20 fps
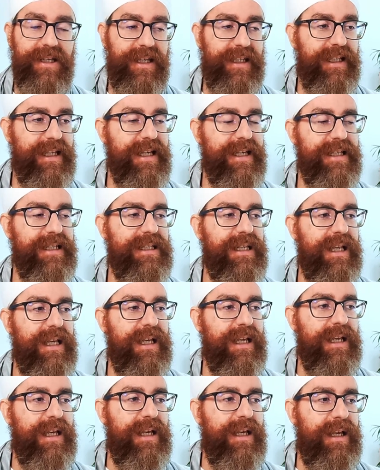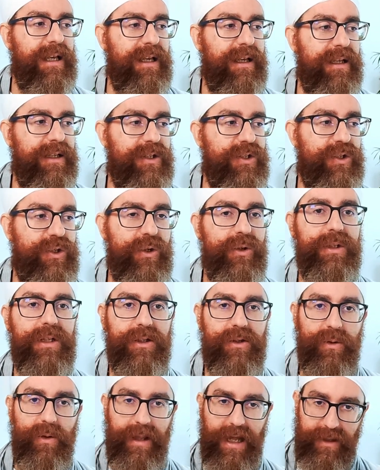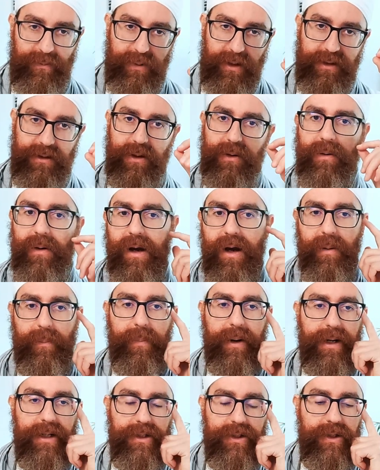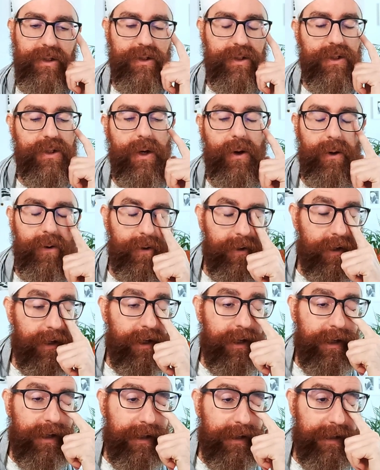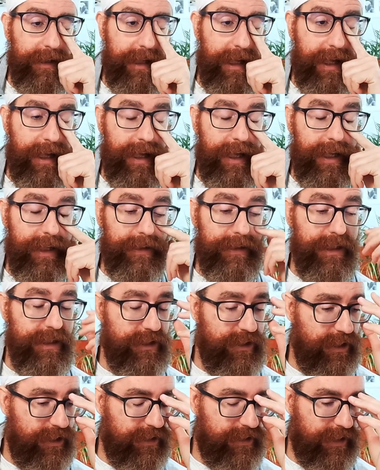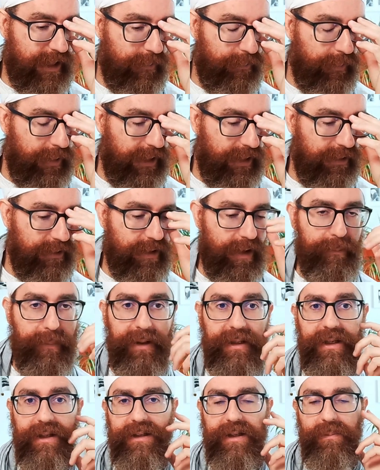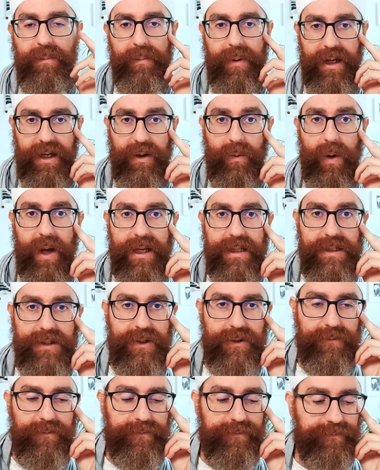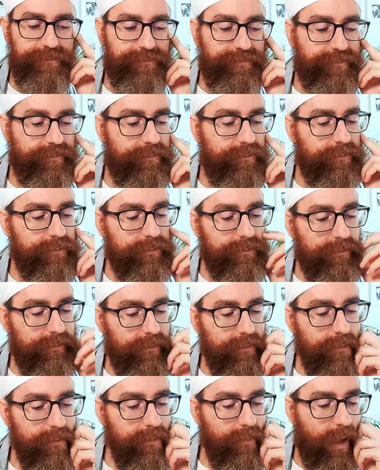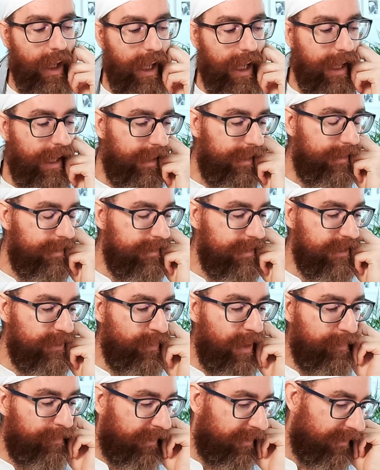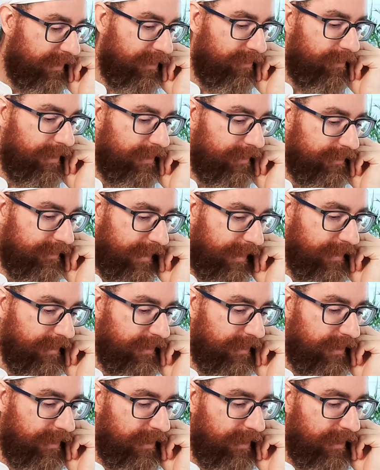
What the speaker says: it is suited to that particular person. So the teachings can be interpreted in many ways. And this is my particular take,